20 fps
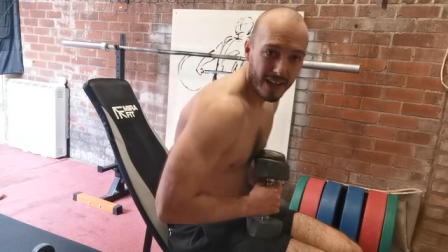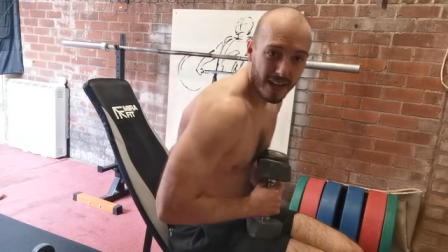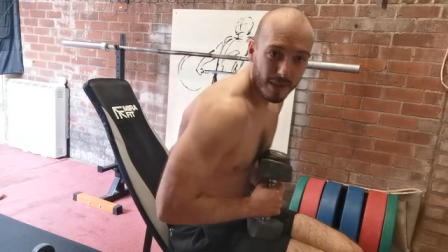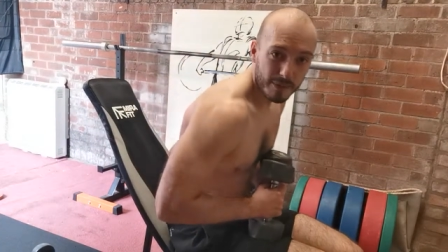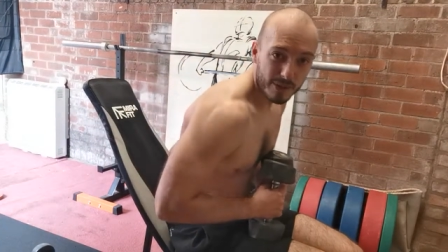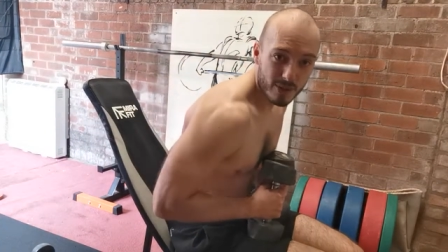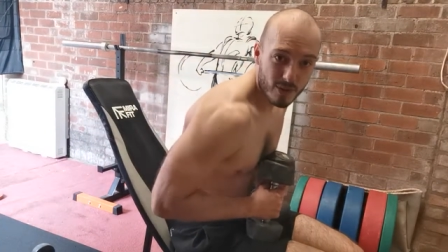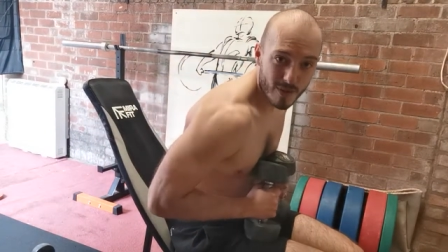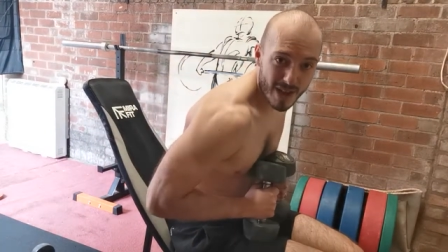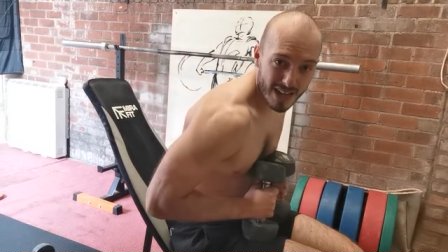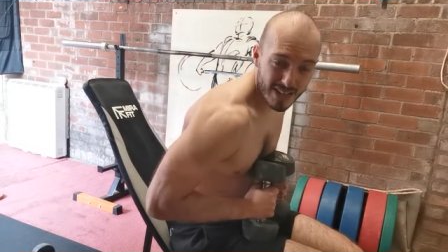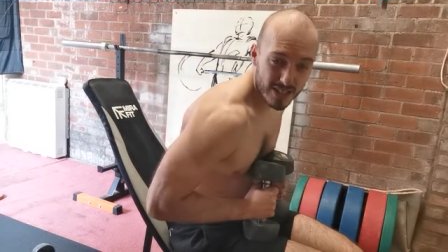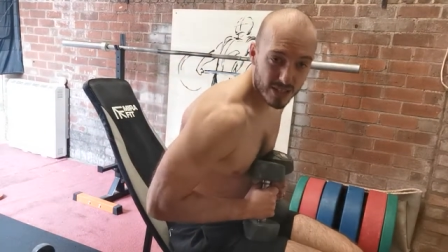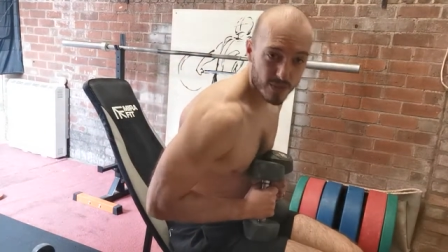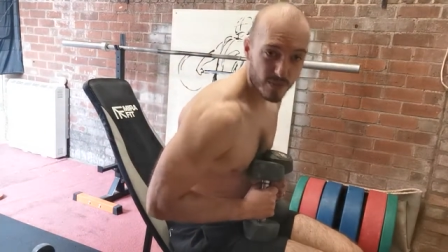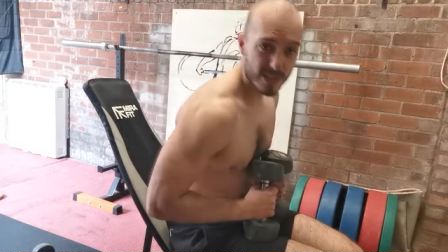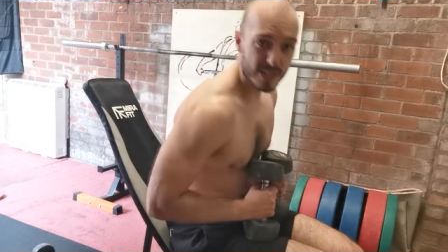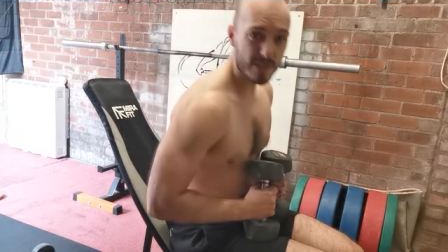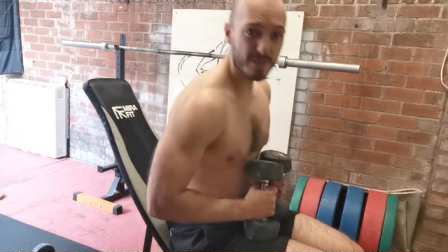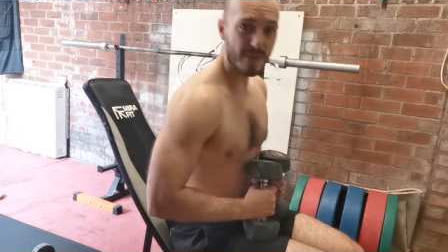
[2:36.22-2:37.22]
I'm gonna rest
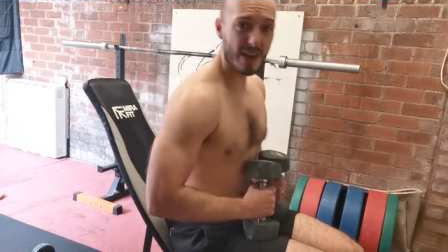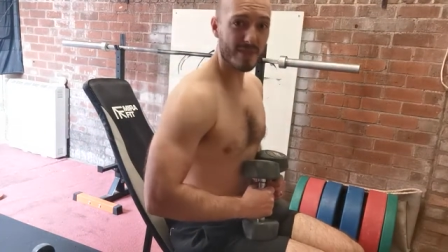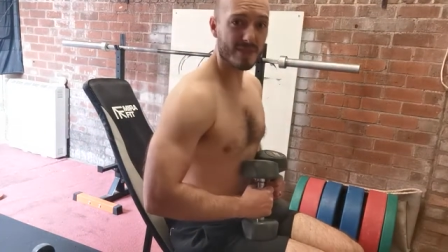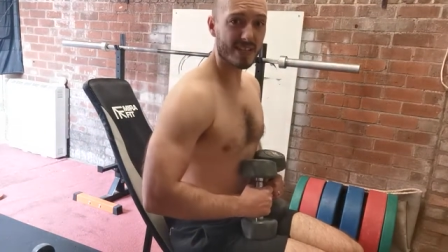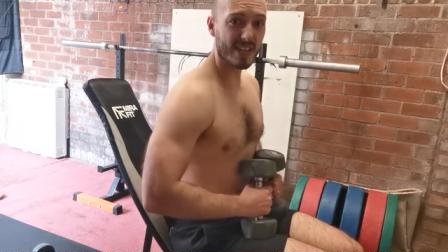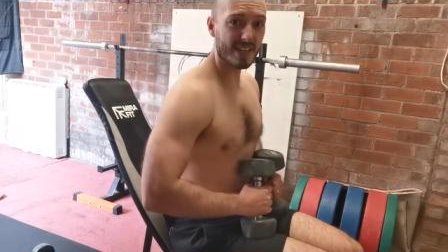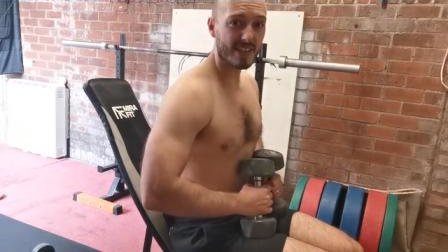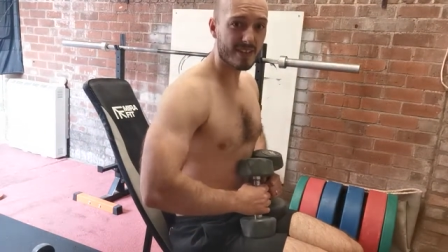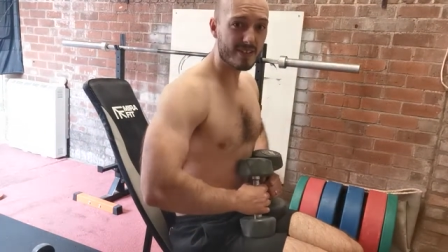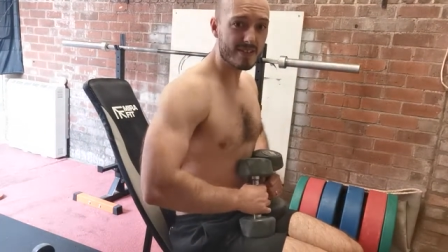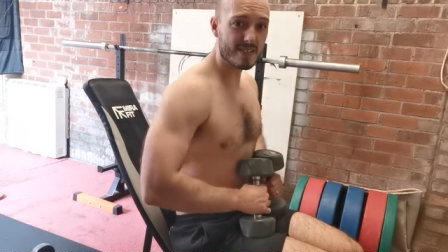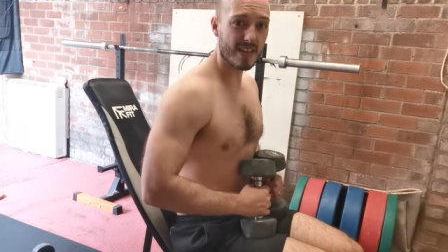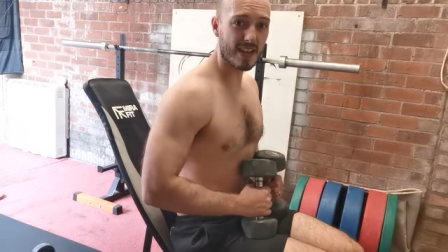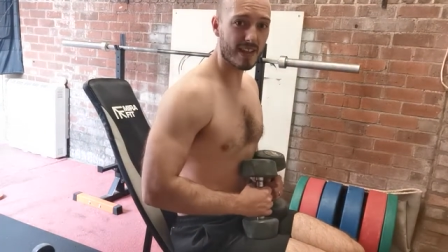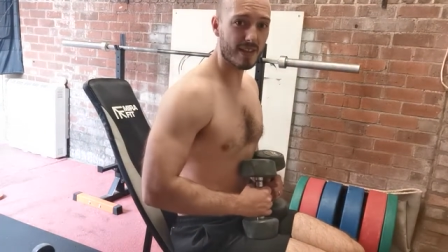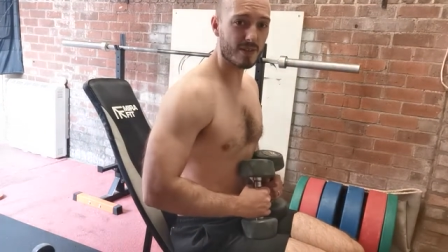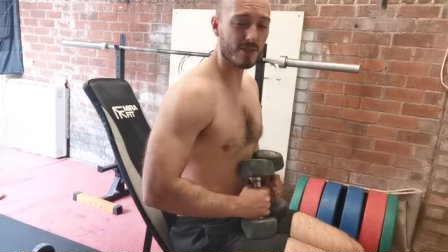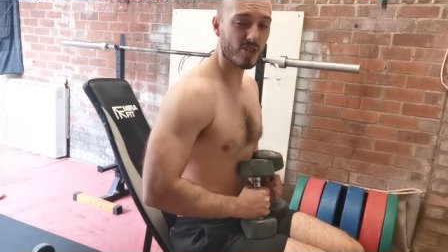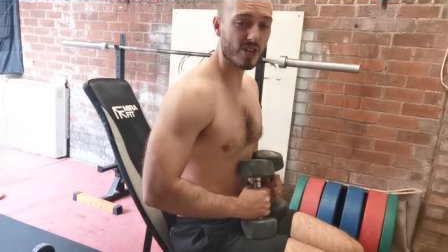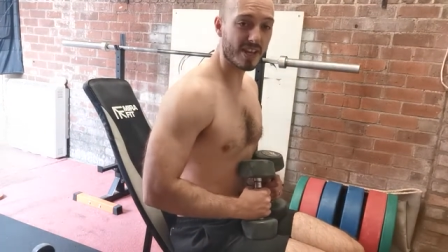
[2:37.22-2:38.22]
three to five seconds,
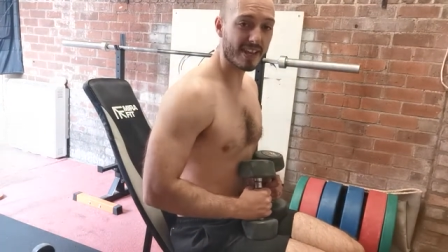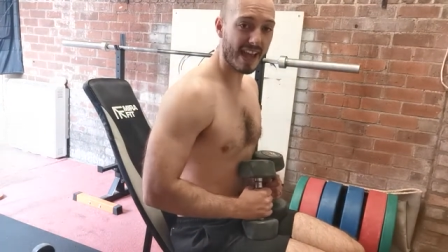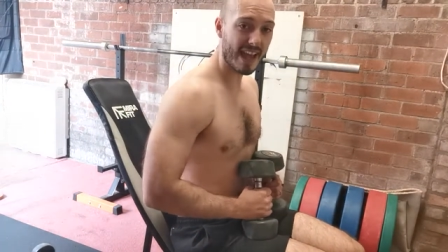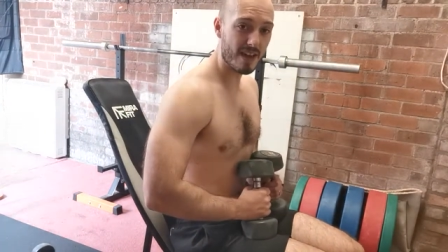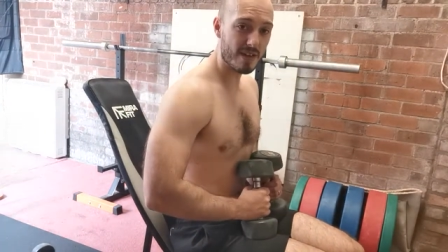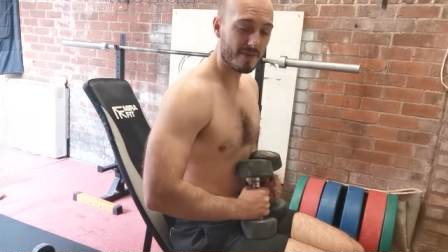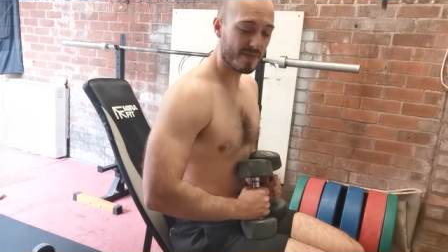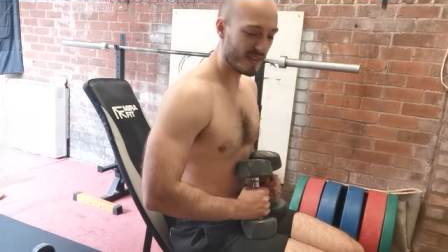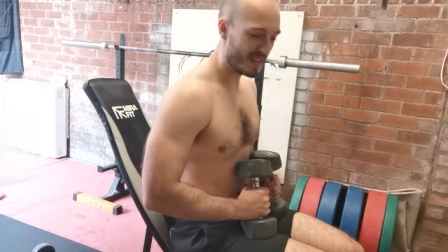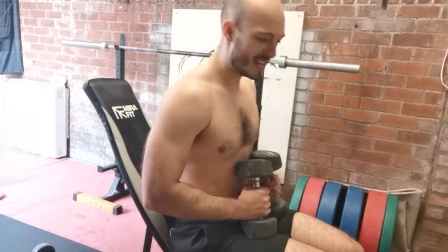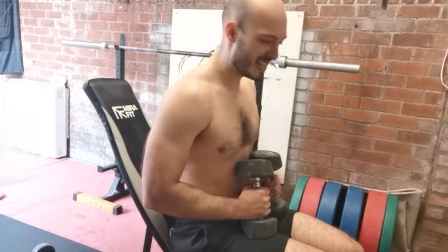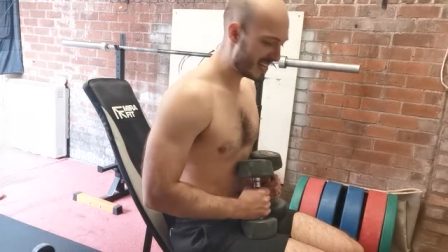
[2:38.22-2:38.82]
a little shake out if you